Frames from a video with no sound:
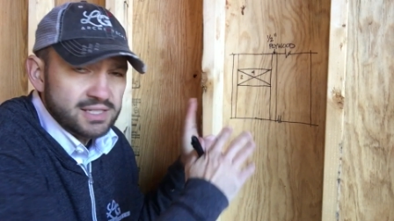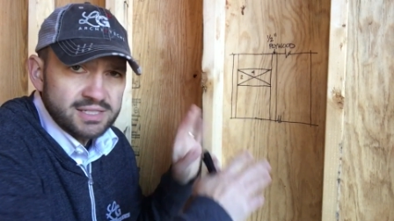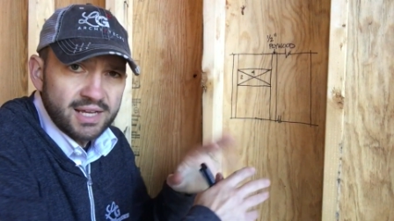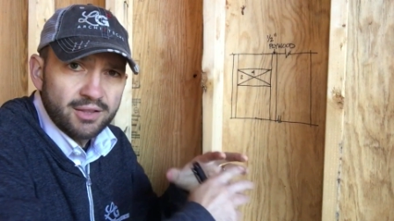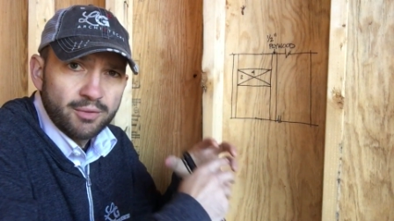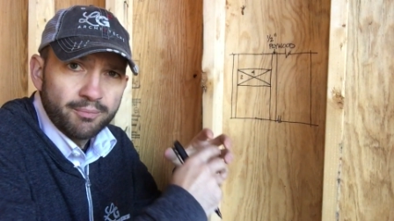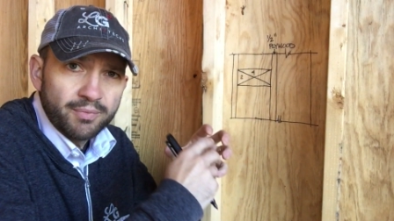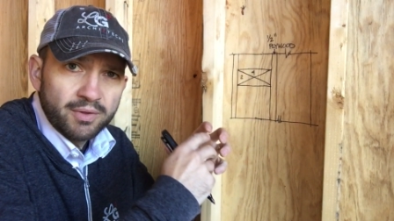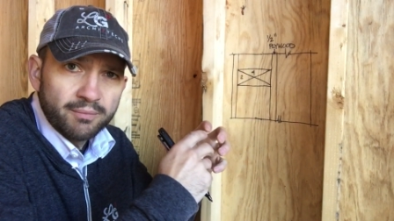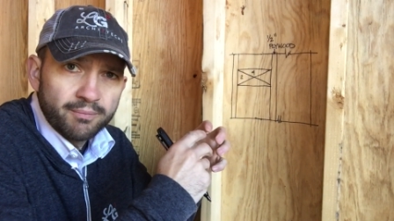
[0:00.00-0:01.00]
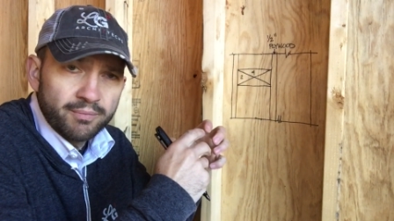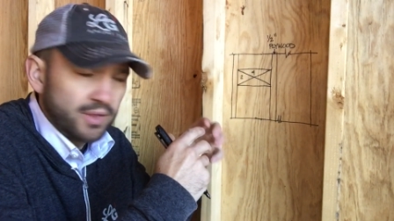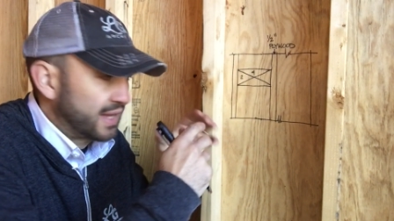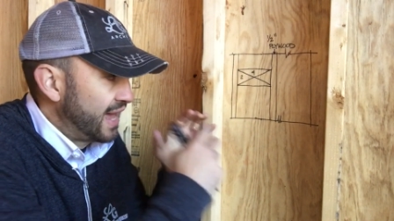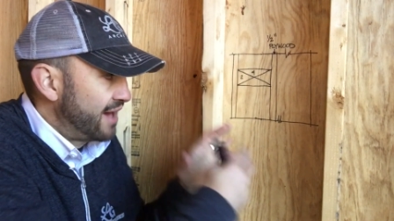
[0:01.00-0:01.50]
I said, the, the,
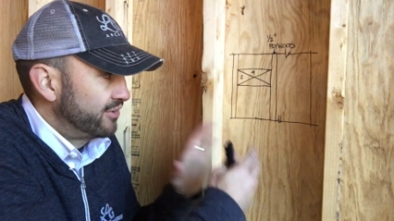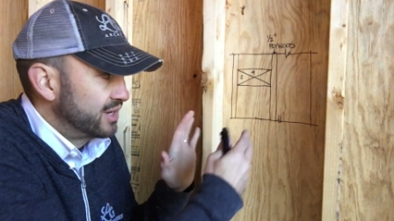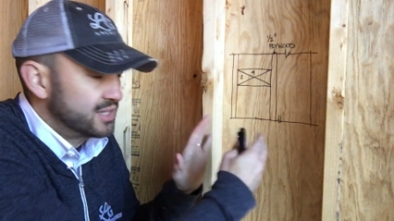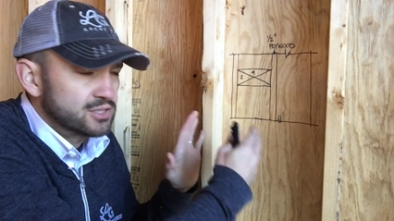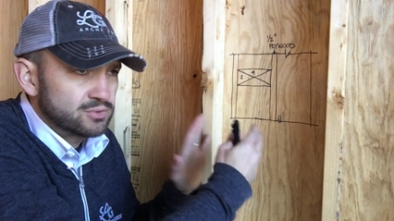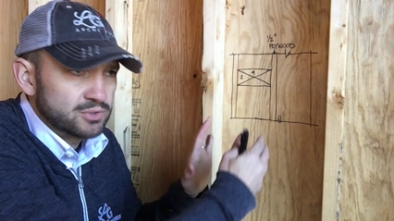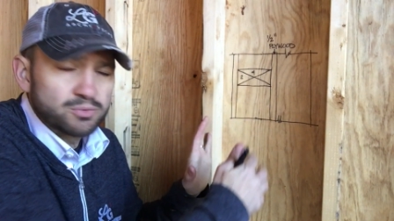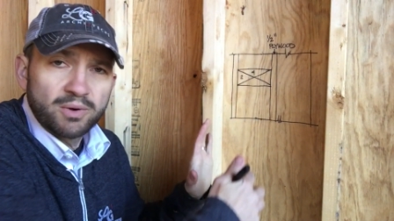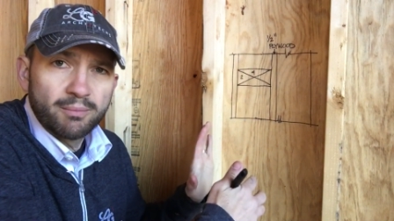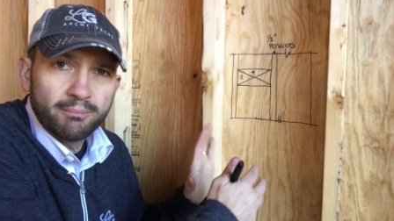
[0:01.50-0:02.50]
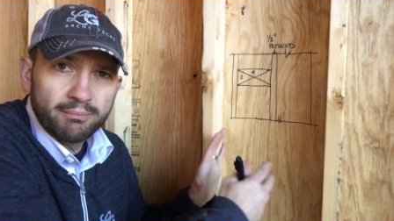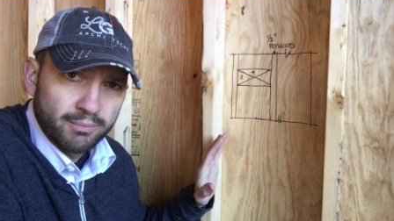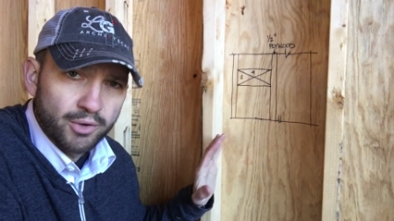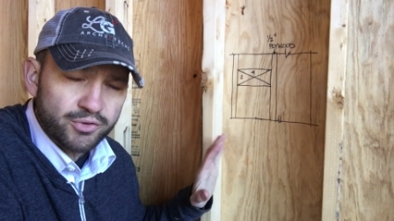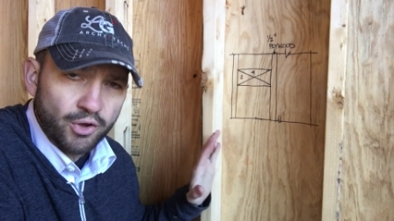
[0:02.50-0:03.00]
the cavities is where
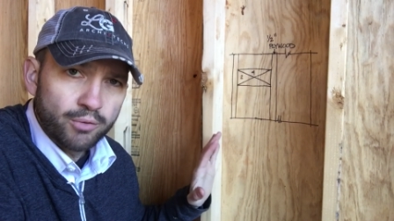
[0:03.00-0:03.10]
most